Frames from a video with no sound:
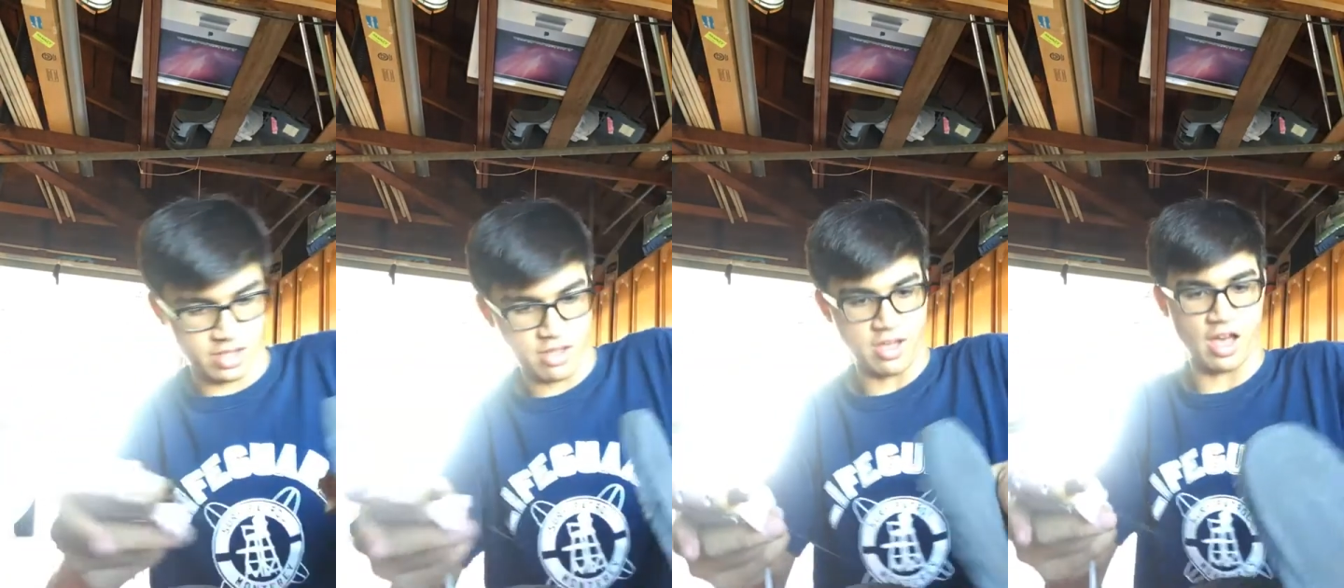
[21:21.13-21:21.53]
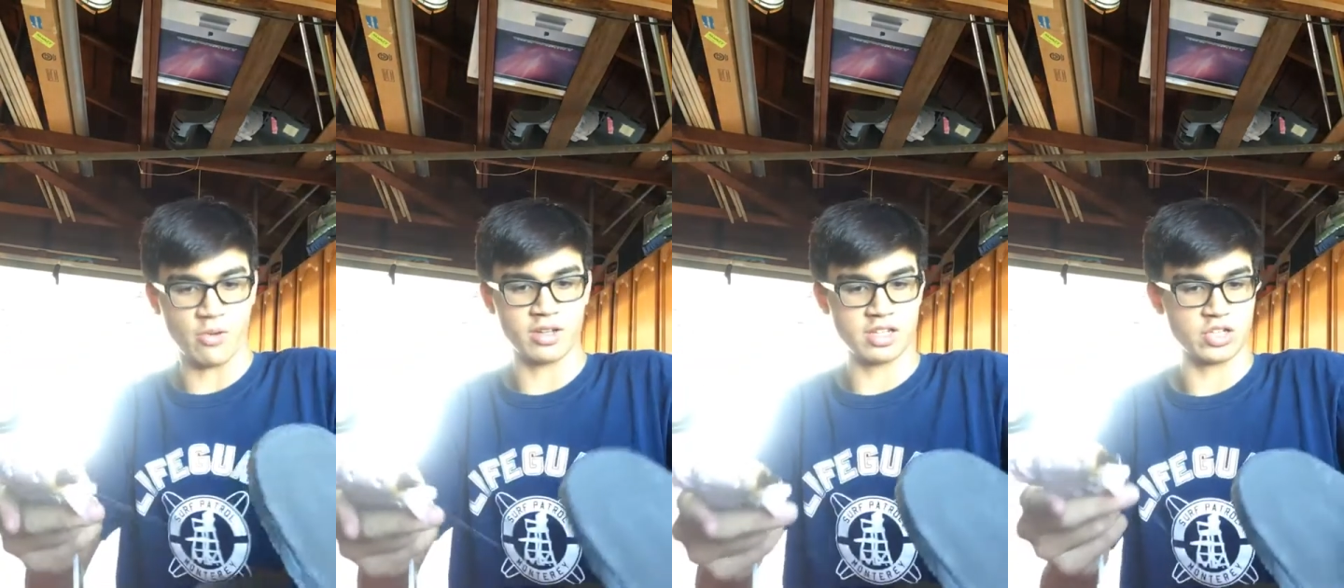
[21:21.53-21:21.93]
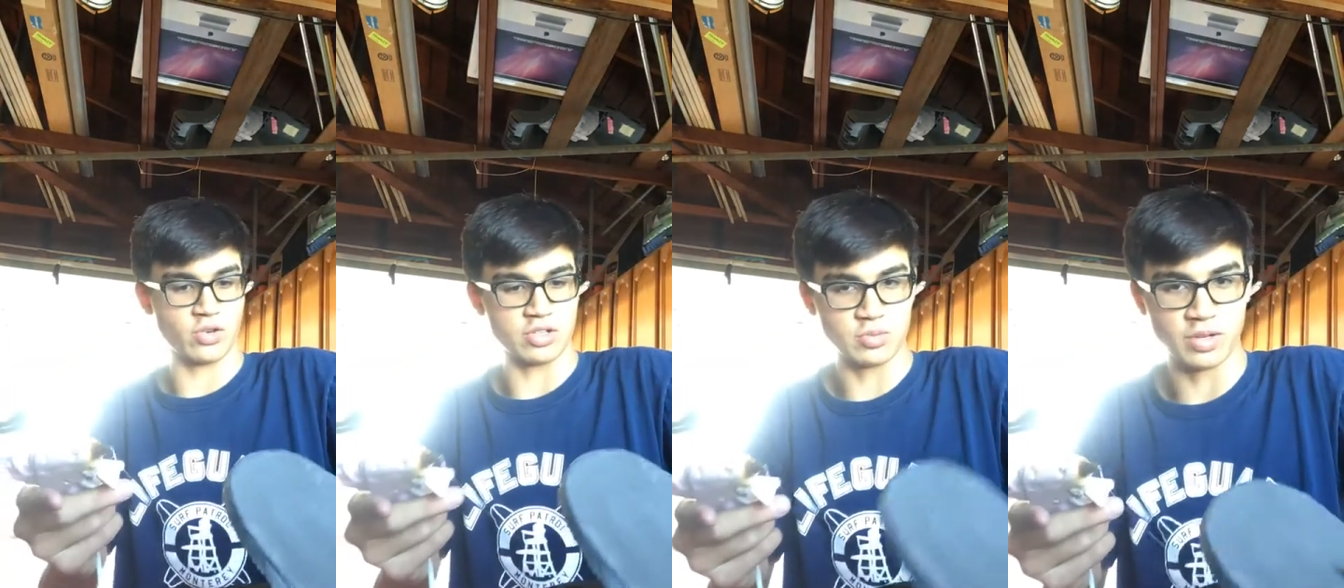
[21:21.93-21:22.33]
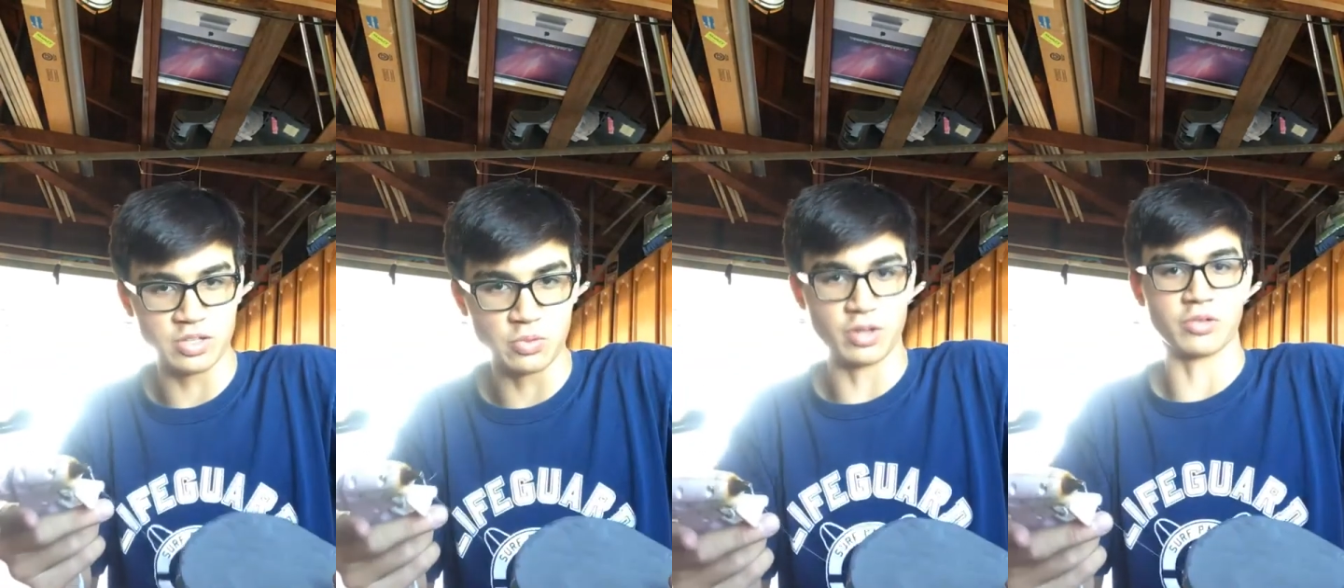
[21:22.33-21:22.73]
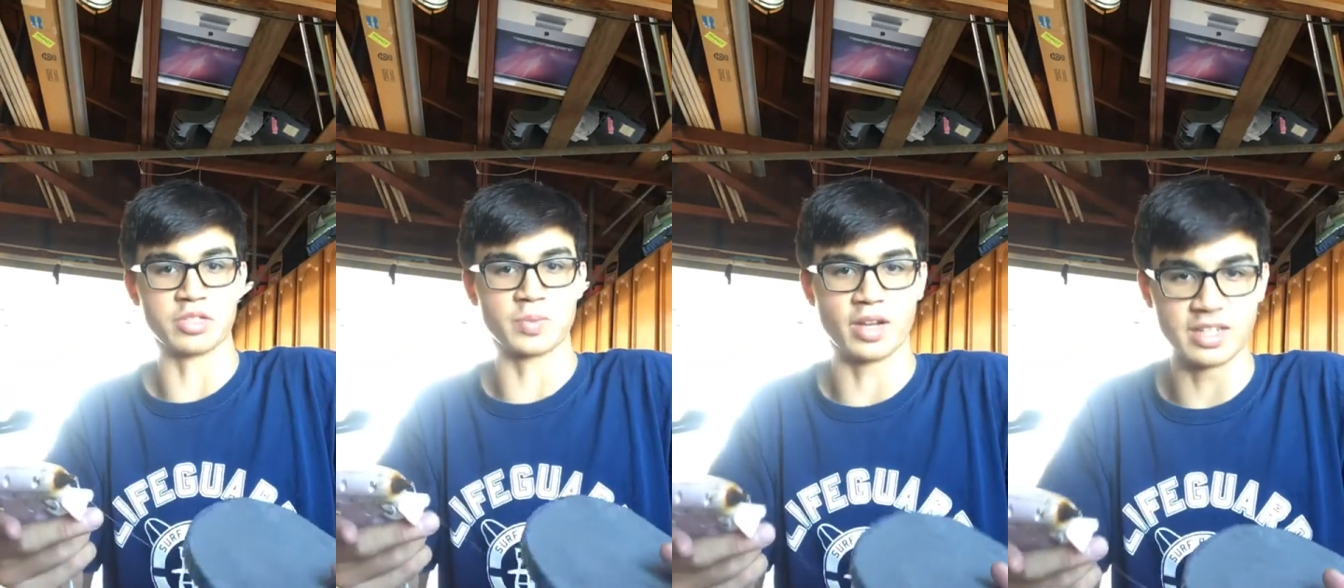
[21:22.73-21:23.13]
I wanted to join you, but you weren't
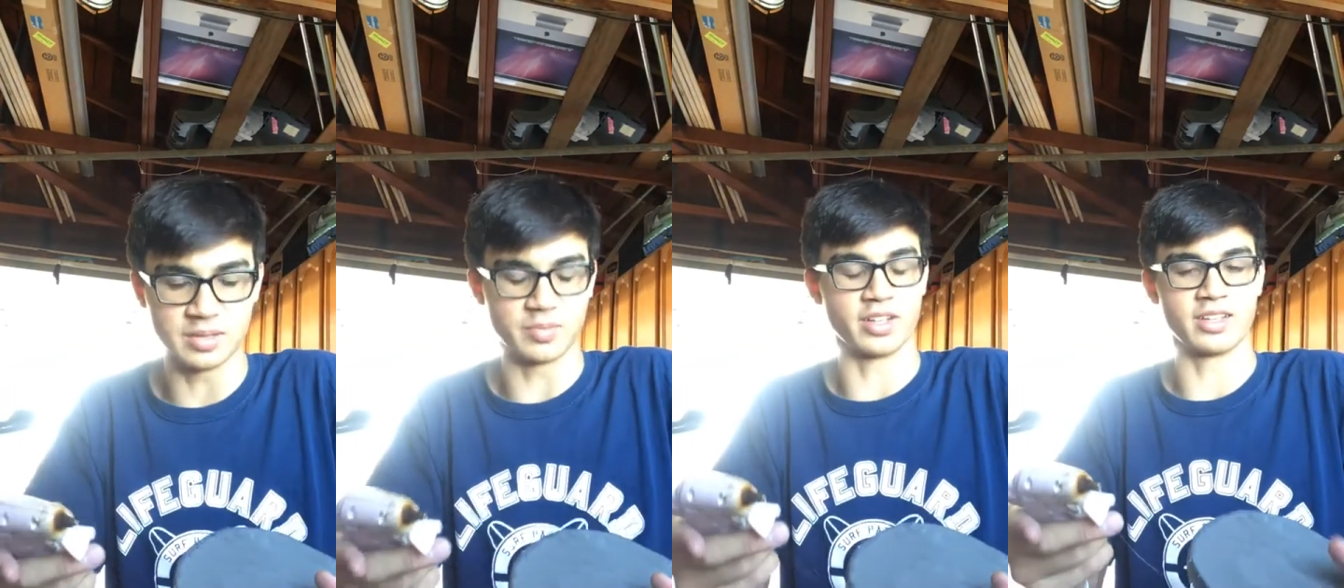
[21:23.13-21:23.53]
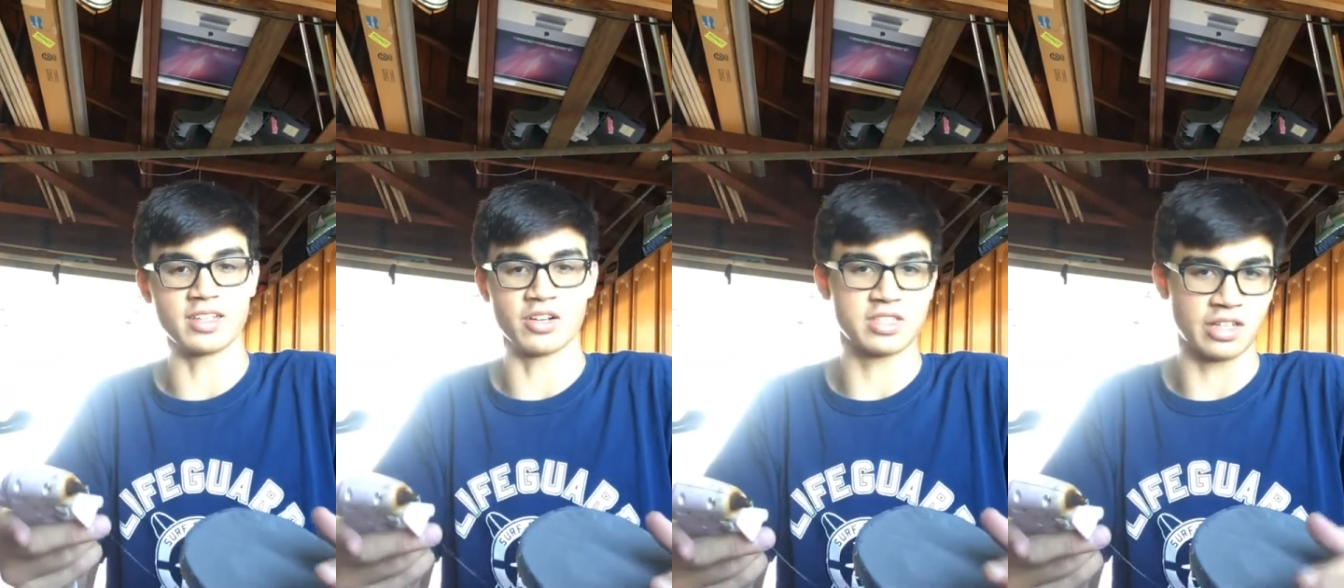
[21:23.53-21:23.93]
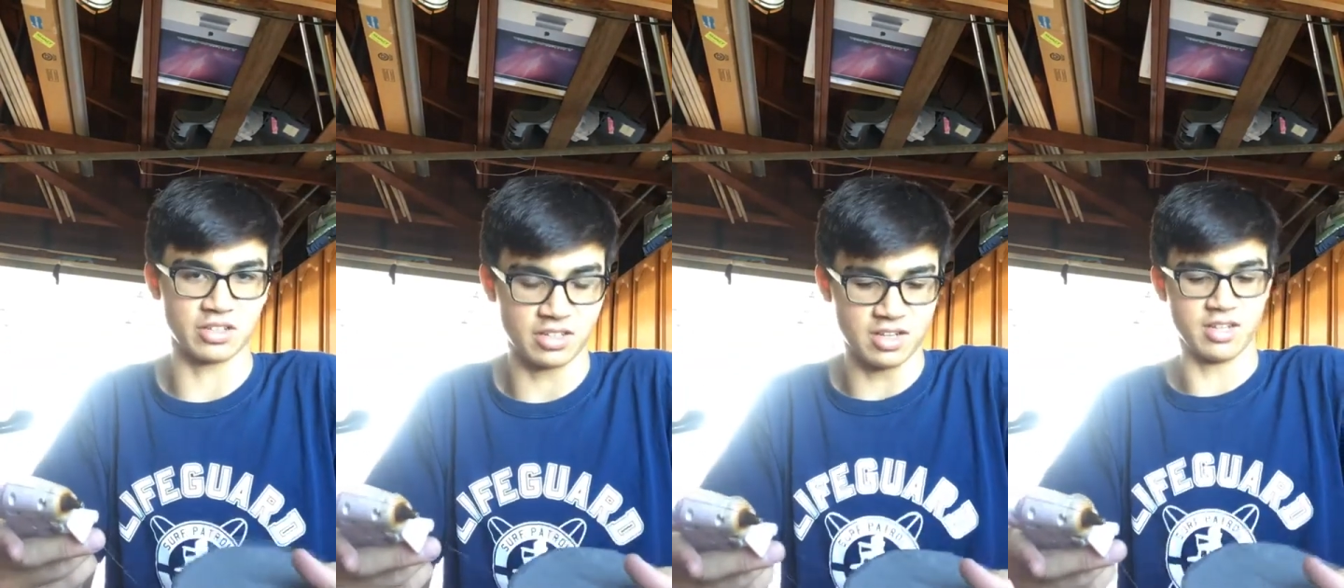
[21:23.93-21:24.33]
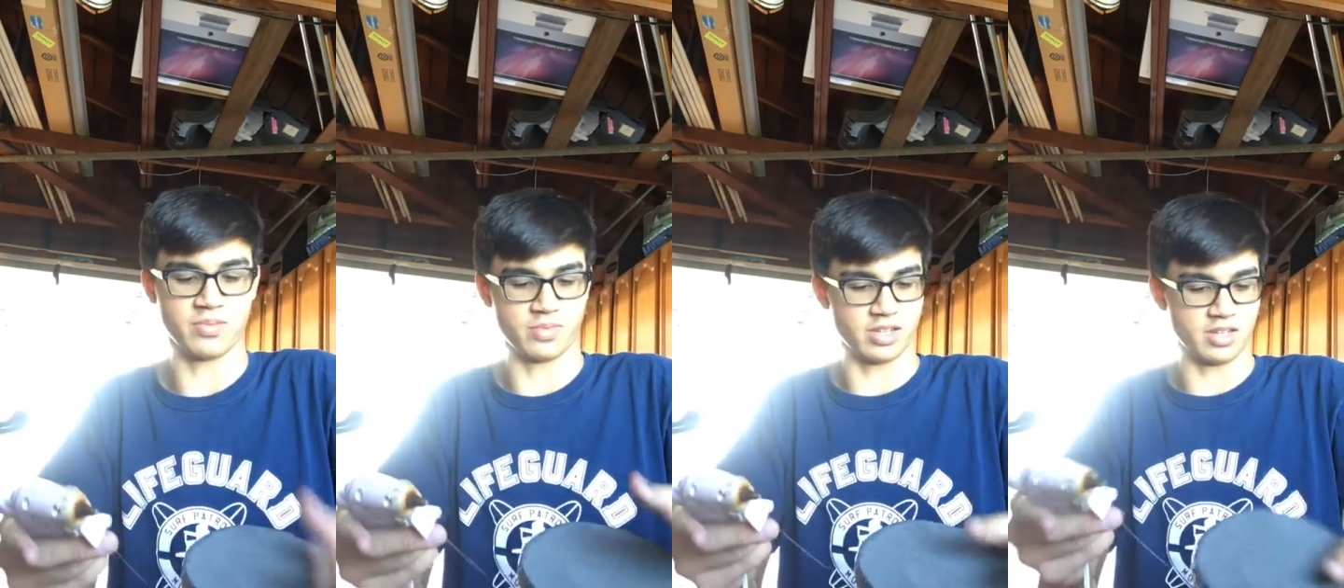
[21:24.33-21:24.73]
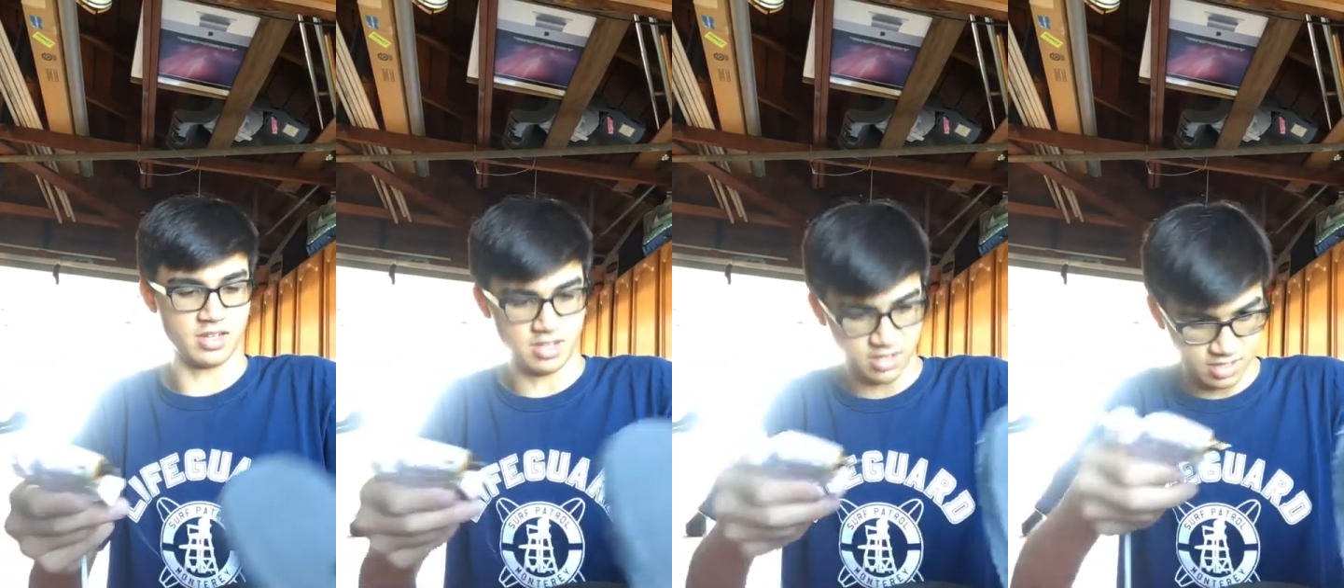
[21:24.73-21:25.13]
responding. But it's all good. But
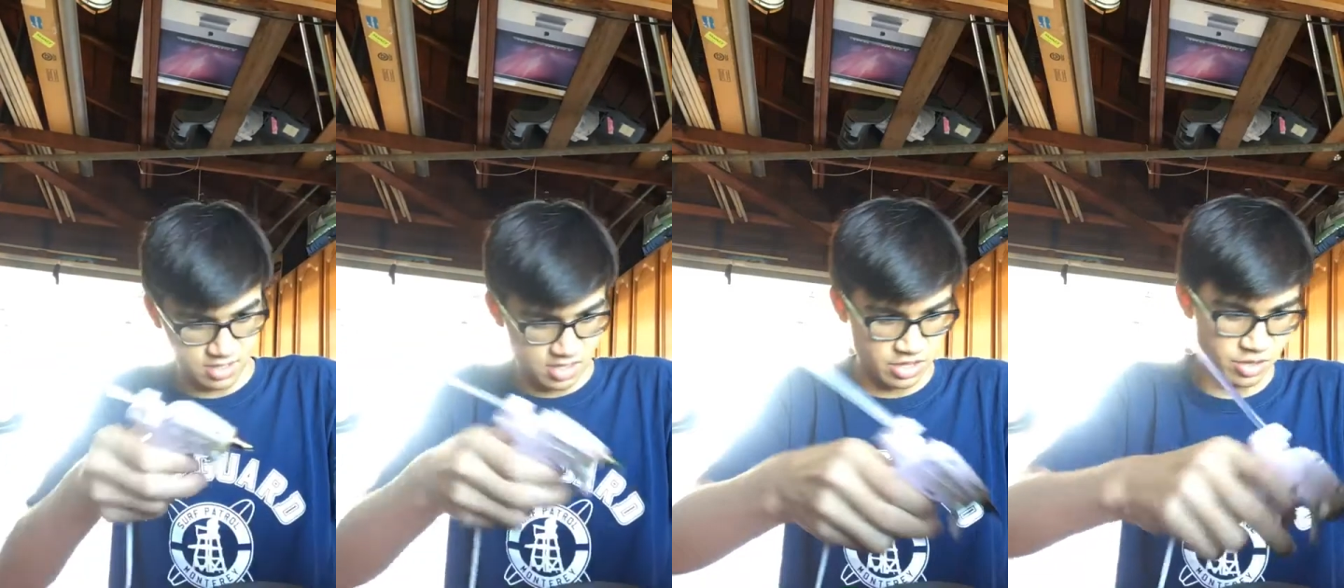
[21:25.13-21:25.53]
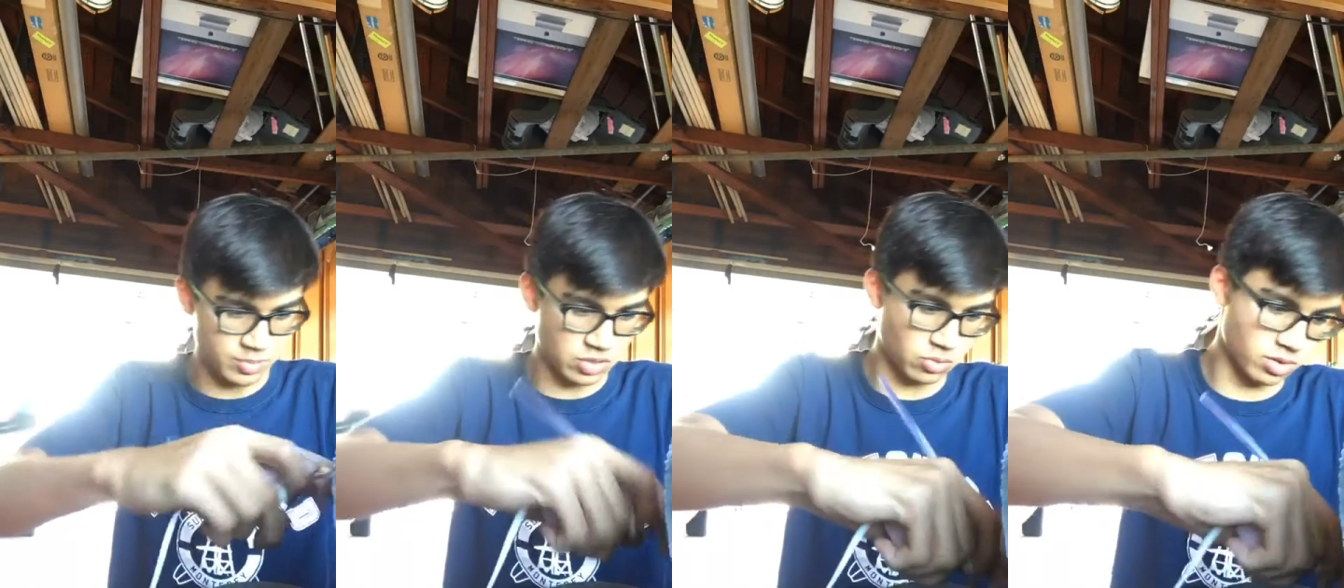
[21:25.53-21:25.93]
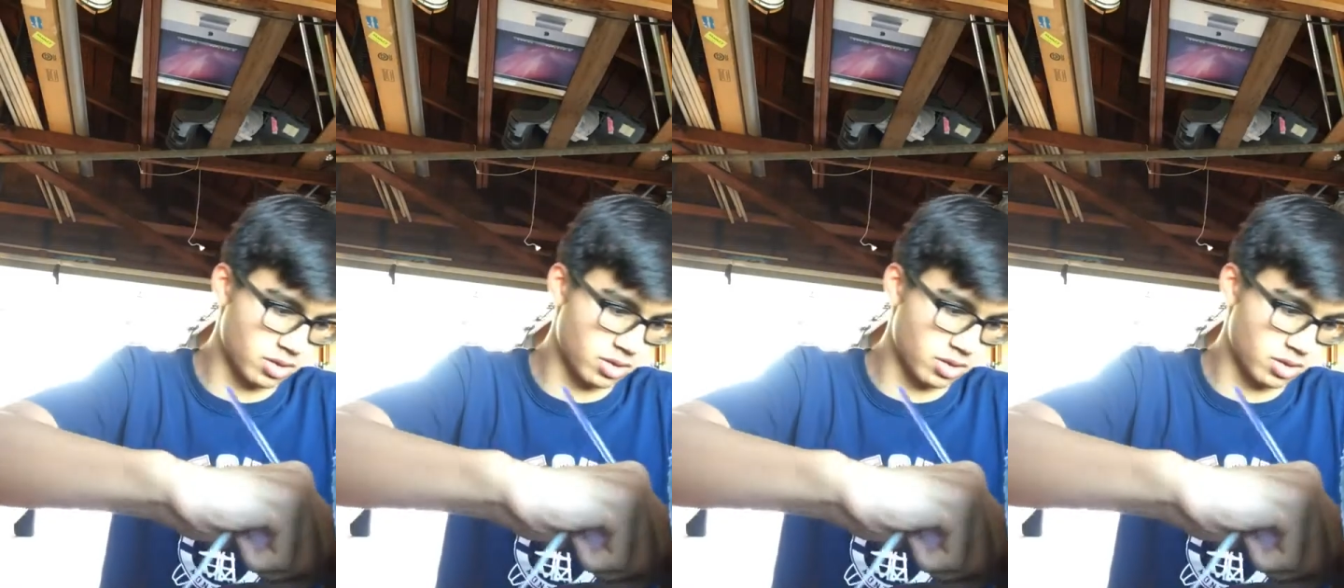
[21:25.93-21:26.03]
I thought that'd be cool.